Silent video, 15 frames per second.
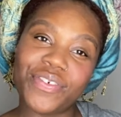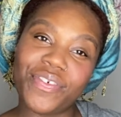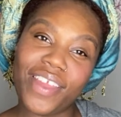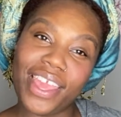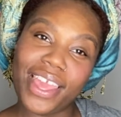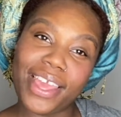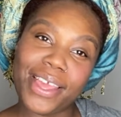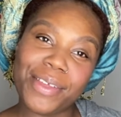
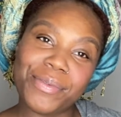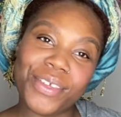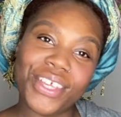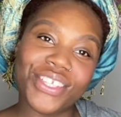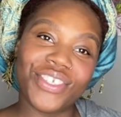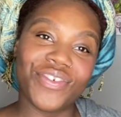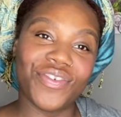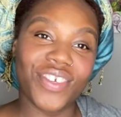fam.
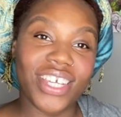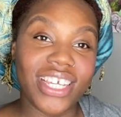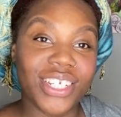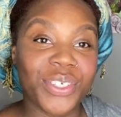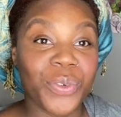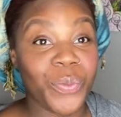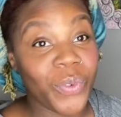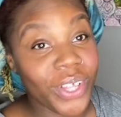It's
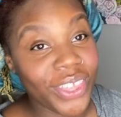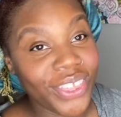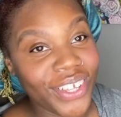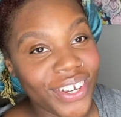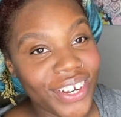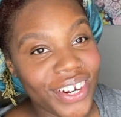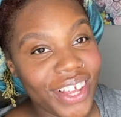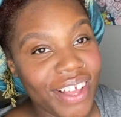Reesh,
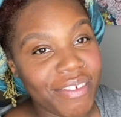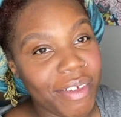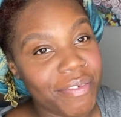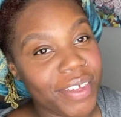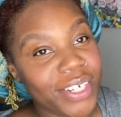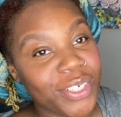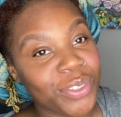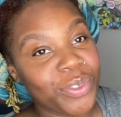1/3 of
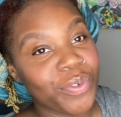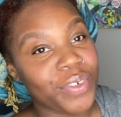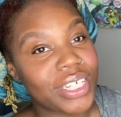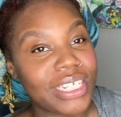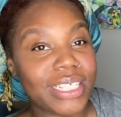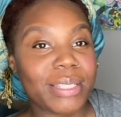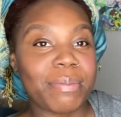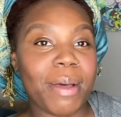Adventures with
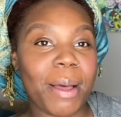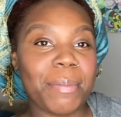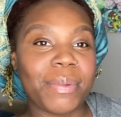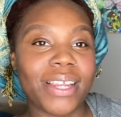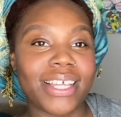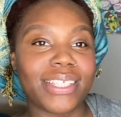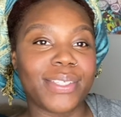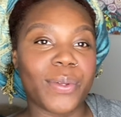Reesh and Mom
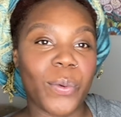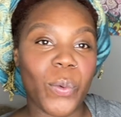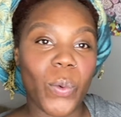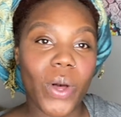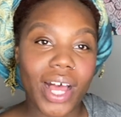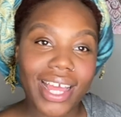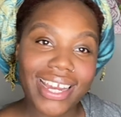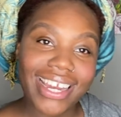Plus
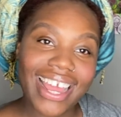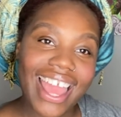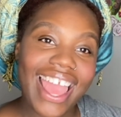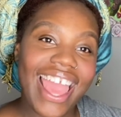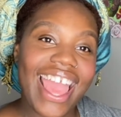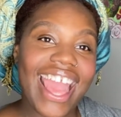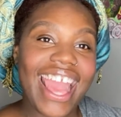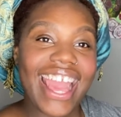One.
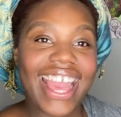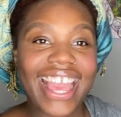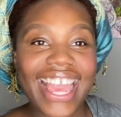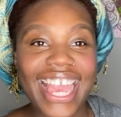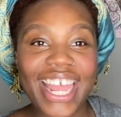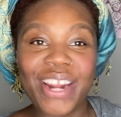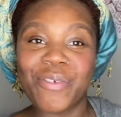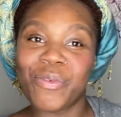
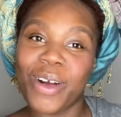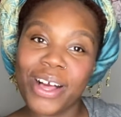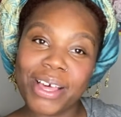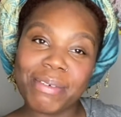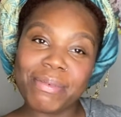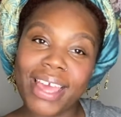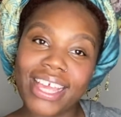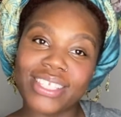And
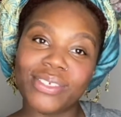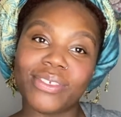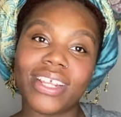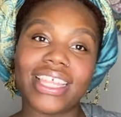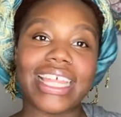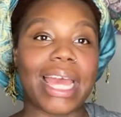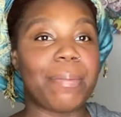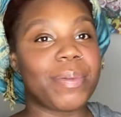welcome back to
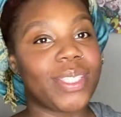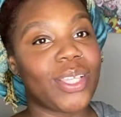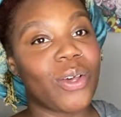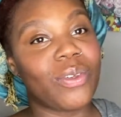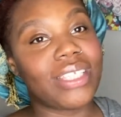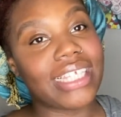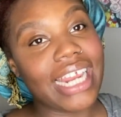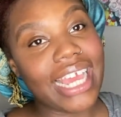another
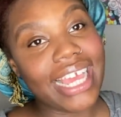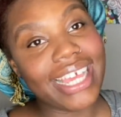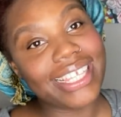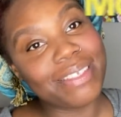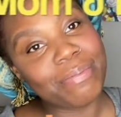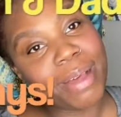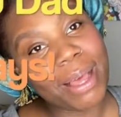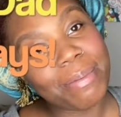episode. Today is
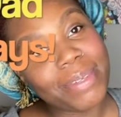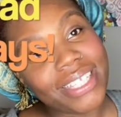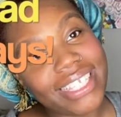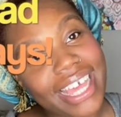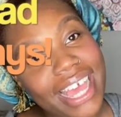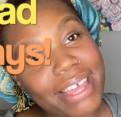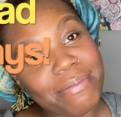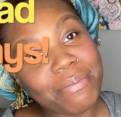Mom and
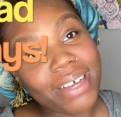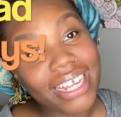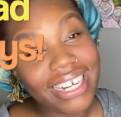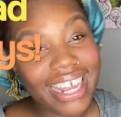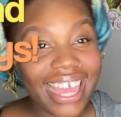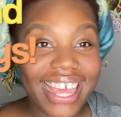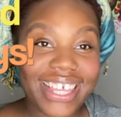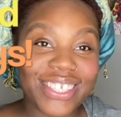Dad
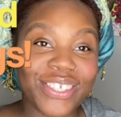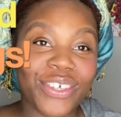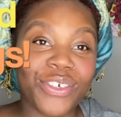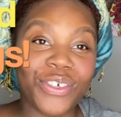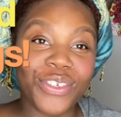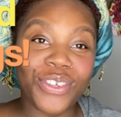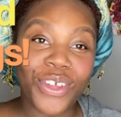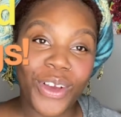Monday, so
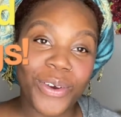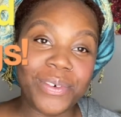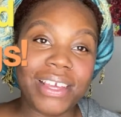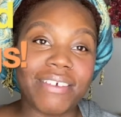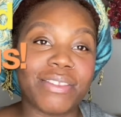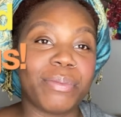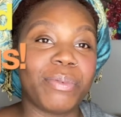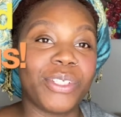we
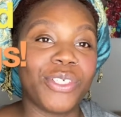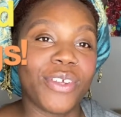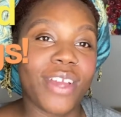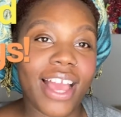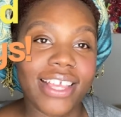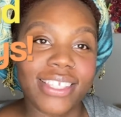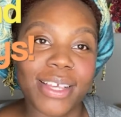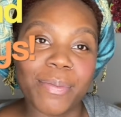have to push you
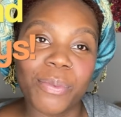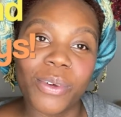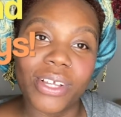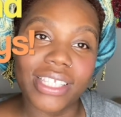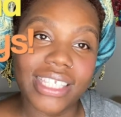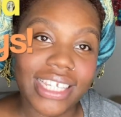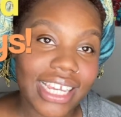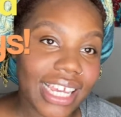guys up on
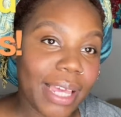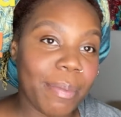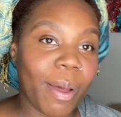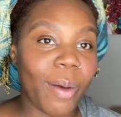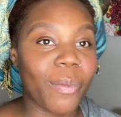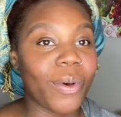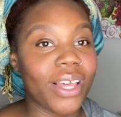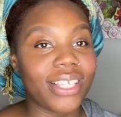tea
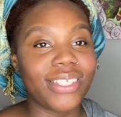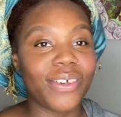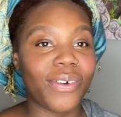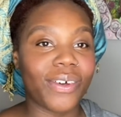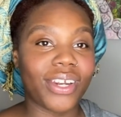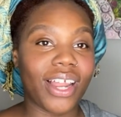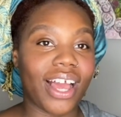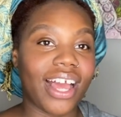about what is
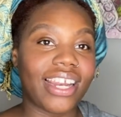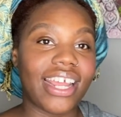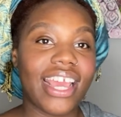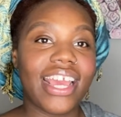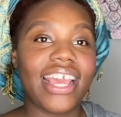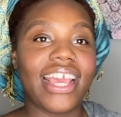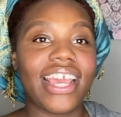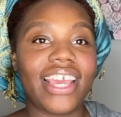going on
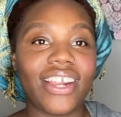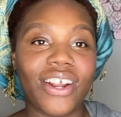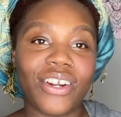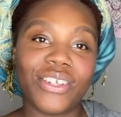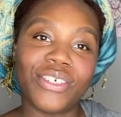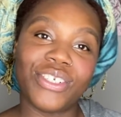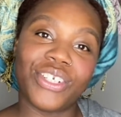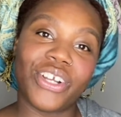in our
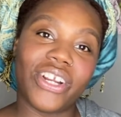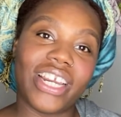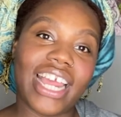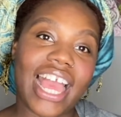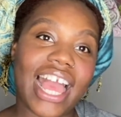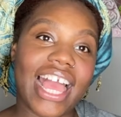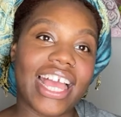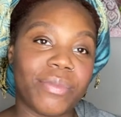new journey
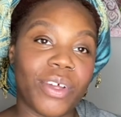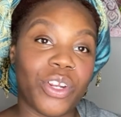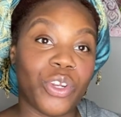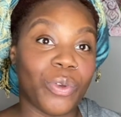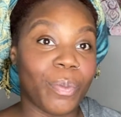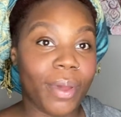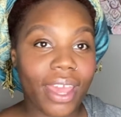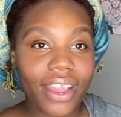as
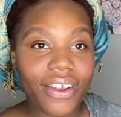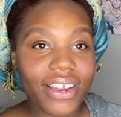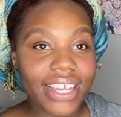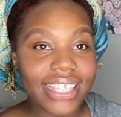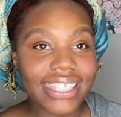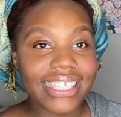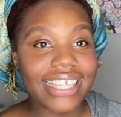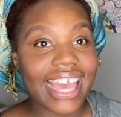new
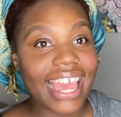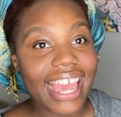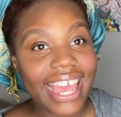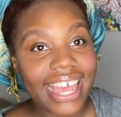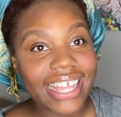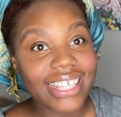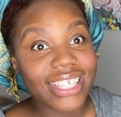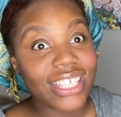parents.
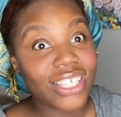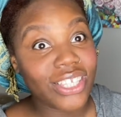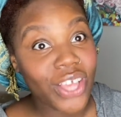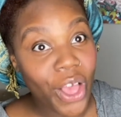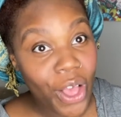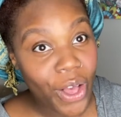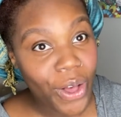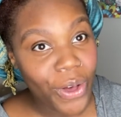And
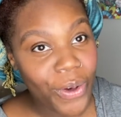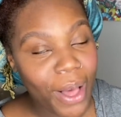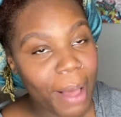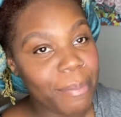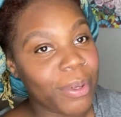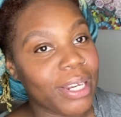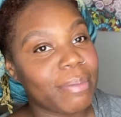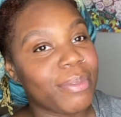so
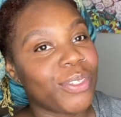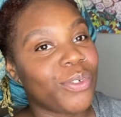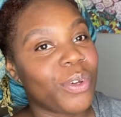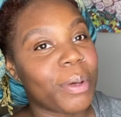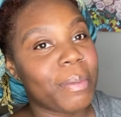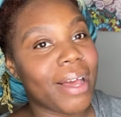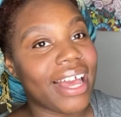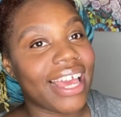I'm going to be
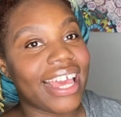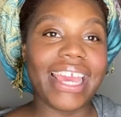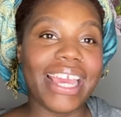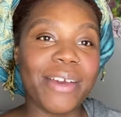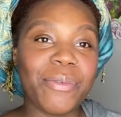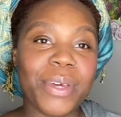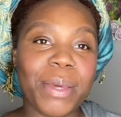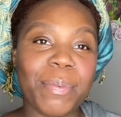doing my
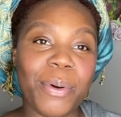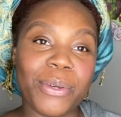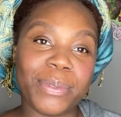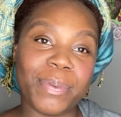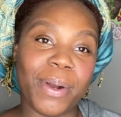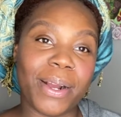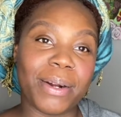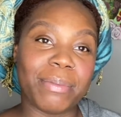8-week
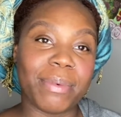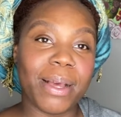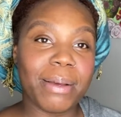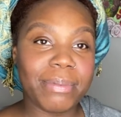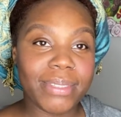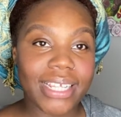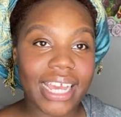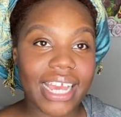postpartum
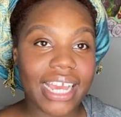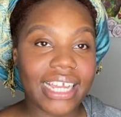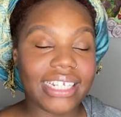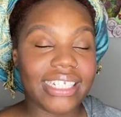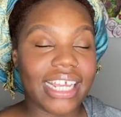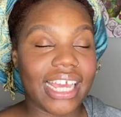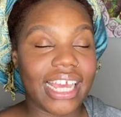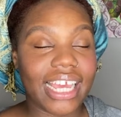update,
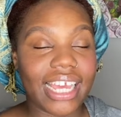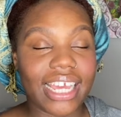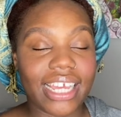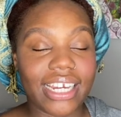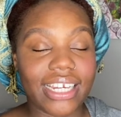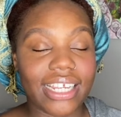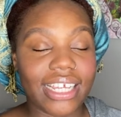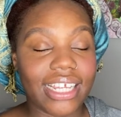
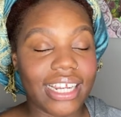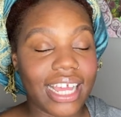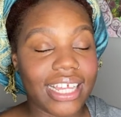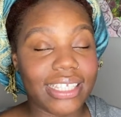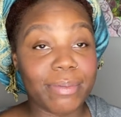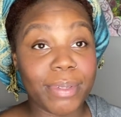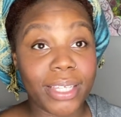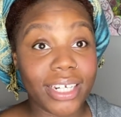and it
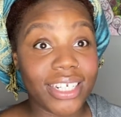has been a